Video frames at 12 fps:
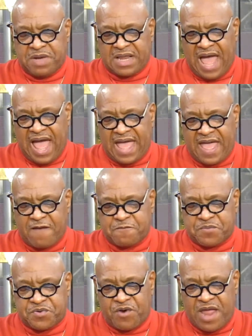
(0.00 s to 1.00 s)
but I
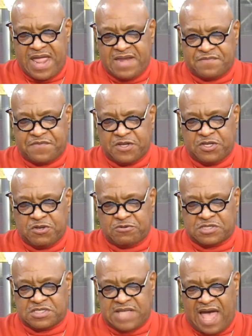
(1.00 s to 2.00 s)
have prayed for you,
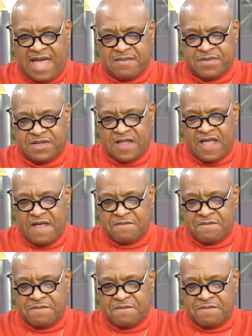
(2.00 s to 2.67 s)
Simon,